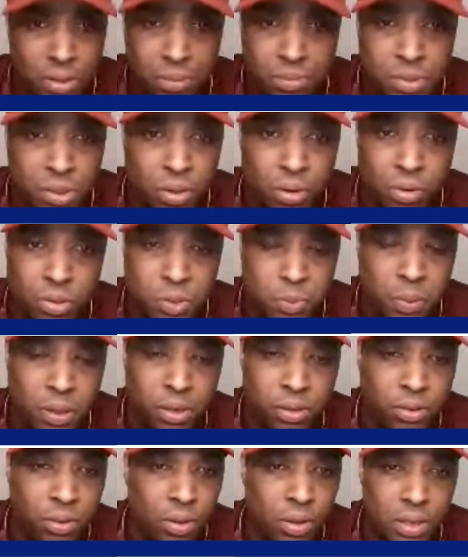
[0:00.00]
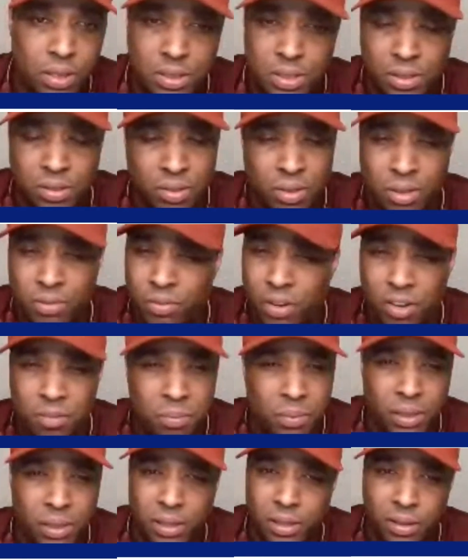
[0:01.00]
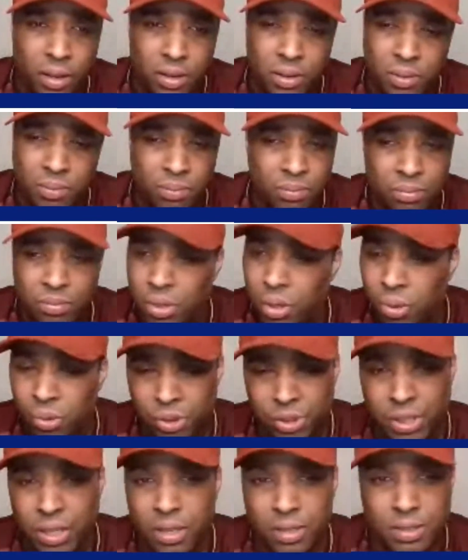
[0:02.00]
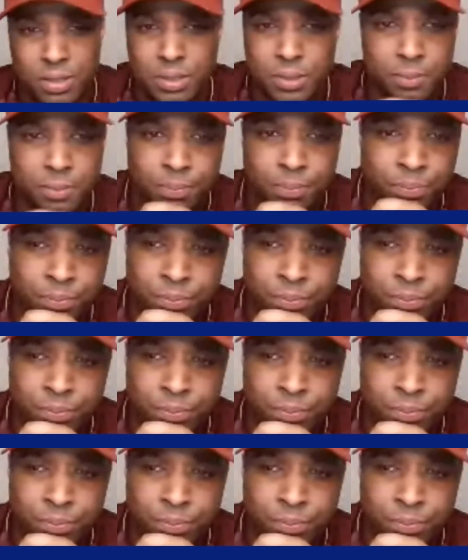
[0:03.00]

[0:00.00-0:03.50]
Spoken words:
the club to go spend 30 to 35 million on him. No chance.